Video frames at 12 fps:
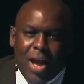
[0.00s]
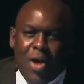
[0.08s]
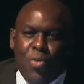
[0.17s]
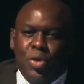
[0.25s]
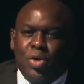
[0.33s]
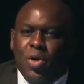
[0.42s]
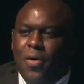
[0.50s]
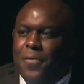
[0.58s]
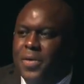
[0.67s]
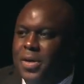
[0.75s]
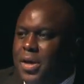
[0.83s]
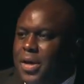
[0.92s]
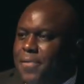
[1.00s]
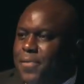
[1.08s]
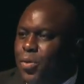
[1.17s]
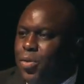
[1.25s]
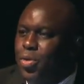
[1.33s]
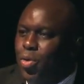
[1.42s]
I want to offer a
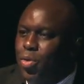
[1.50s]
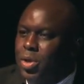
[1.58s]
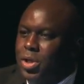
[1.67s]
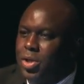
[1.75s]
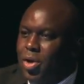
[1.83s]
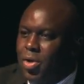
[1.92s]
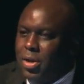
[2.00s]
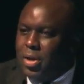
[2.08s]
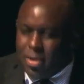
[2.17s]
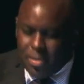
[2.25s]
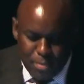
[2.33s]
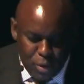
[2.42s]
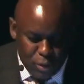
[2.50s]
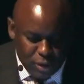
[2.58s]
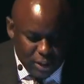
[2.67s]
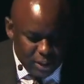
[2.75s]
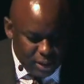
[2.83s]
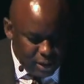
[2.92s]
few thoughts on
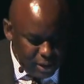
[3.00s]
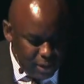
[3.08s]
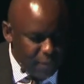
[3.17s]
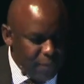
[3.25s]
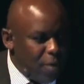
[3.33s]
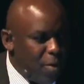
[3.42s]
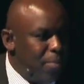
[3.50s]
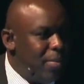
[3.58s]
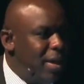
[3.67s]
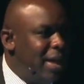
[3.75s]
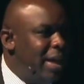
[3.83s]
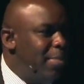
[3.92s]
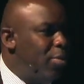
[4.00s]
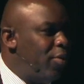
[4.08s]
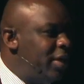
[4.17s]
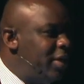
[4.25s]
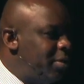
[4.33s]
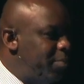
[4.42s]
Moses from a
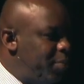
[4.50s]
liberation